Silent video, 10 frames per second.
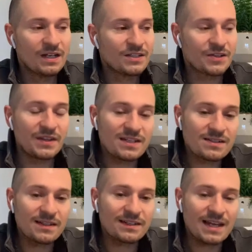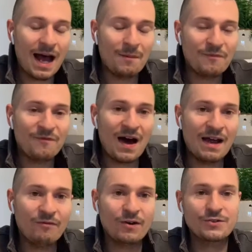So these are the top
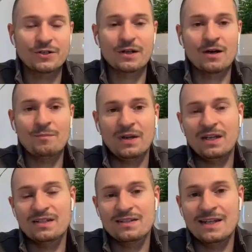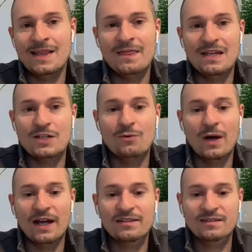500 companies in the
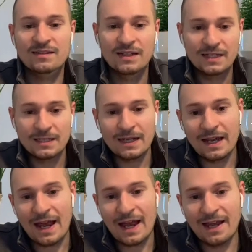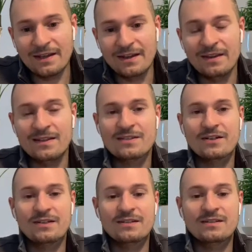US. And these
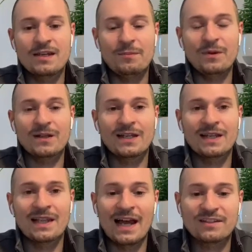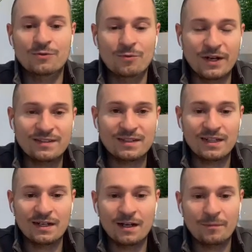are typically less
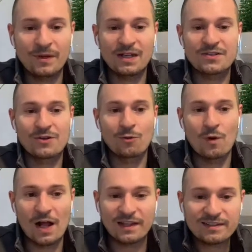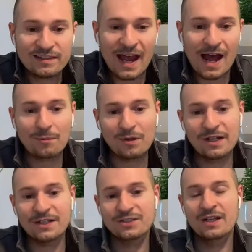risky companies. They're well
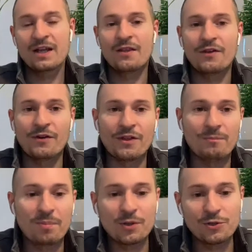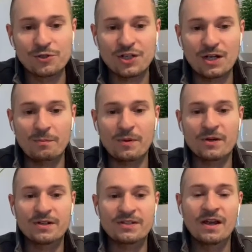established. They're the blue
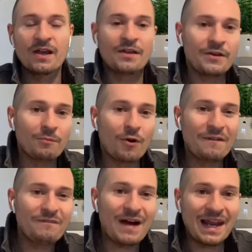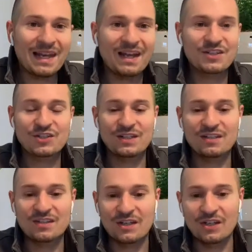chippers. They're more financially
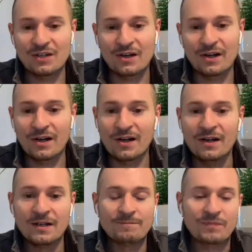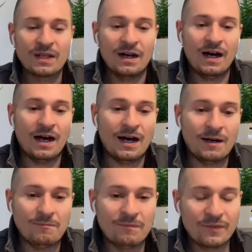secure.
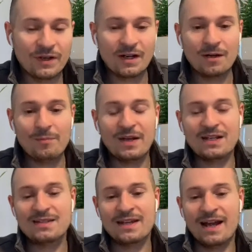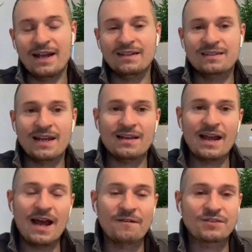They're companies that tend to
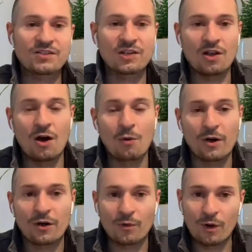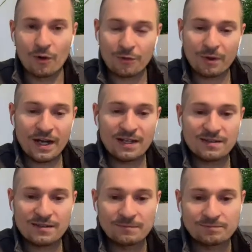have slower growth
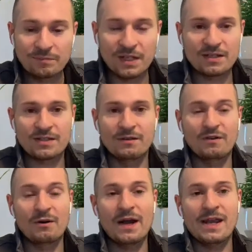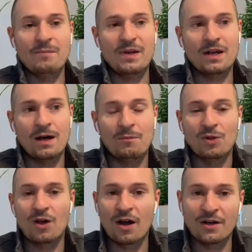rates because they've already become
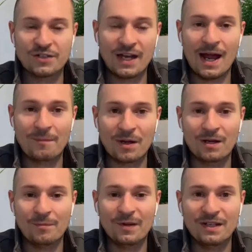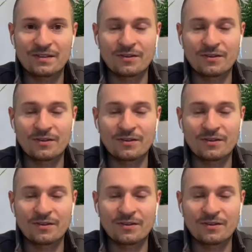large cap companies.